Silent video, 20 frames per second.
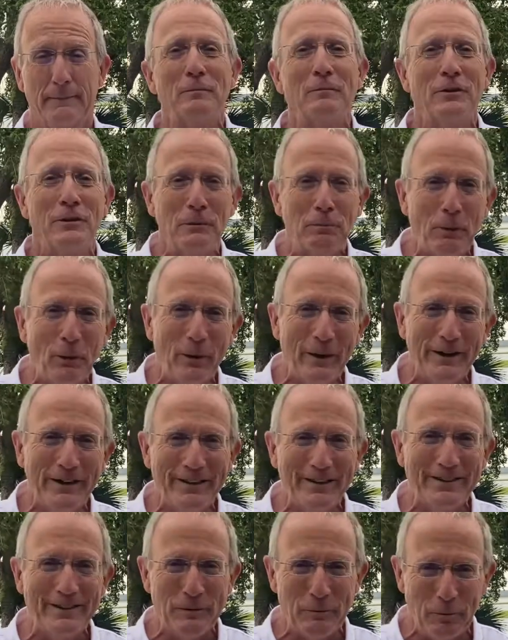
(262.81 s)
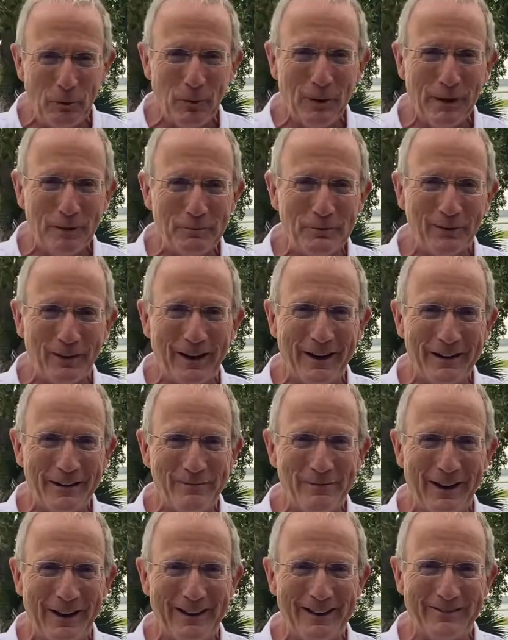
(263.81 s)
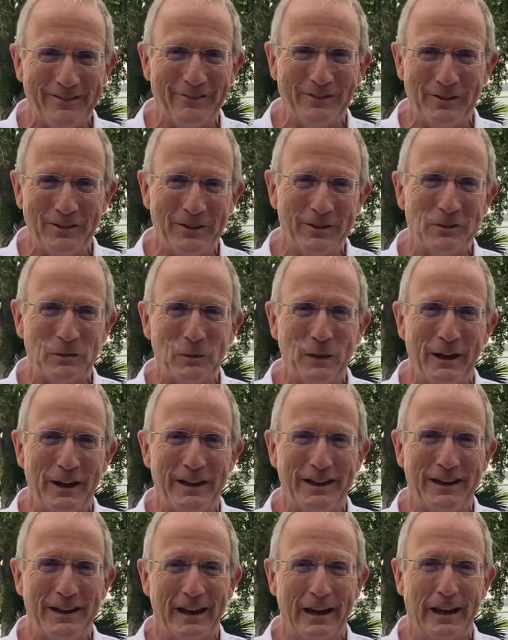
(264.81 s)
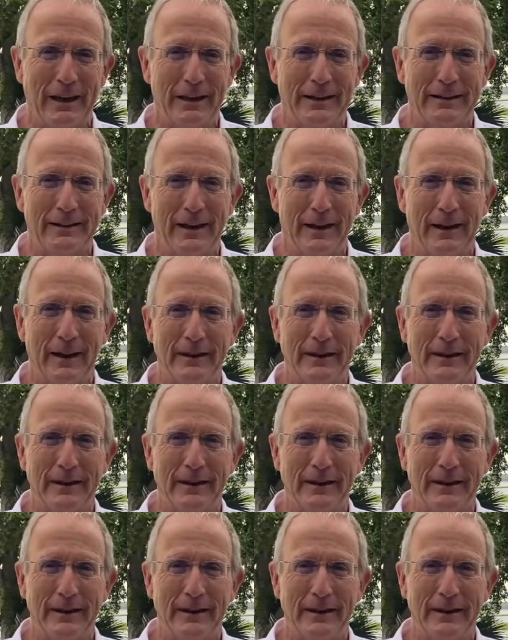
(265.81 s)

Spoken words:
The point I'm trying to make for this week, and